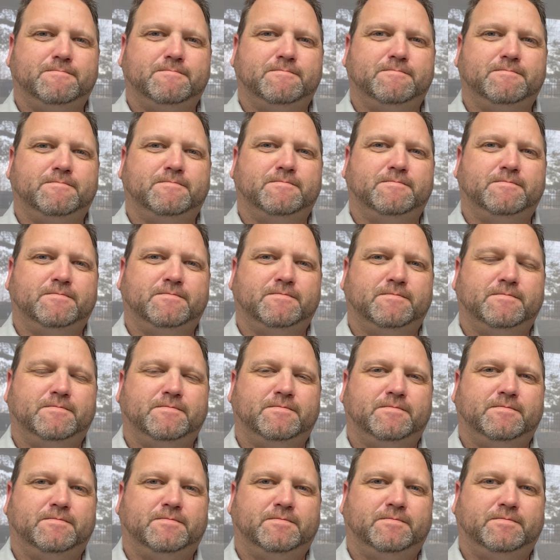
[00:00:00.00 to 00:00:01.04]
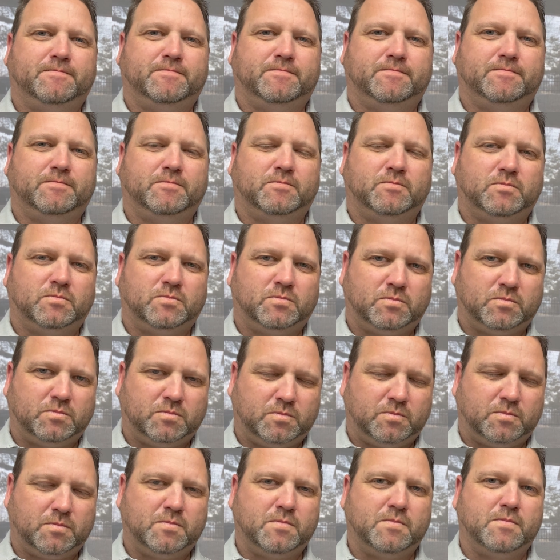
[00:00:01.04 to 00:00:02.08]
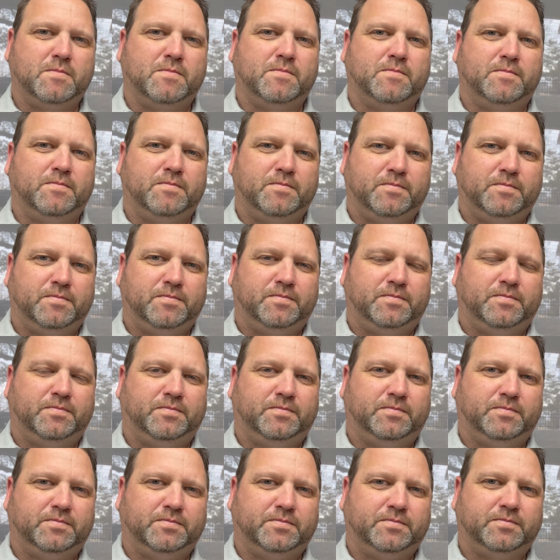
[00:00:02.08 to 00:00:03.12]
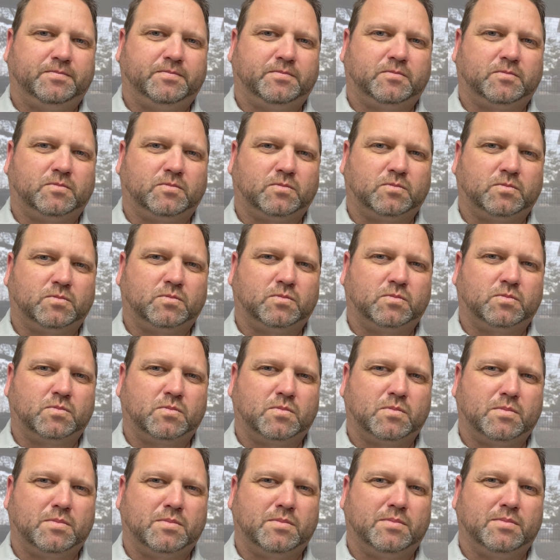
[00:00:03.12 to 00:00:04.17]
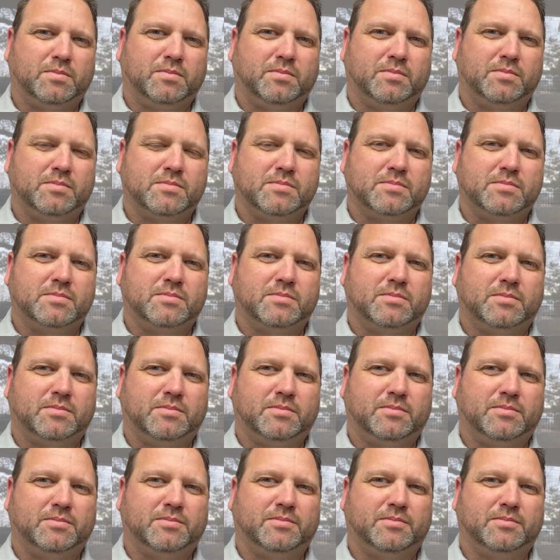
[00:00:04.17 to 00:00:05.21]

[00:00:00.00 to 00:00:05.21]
The person shown says nothing.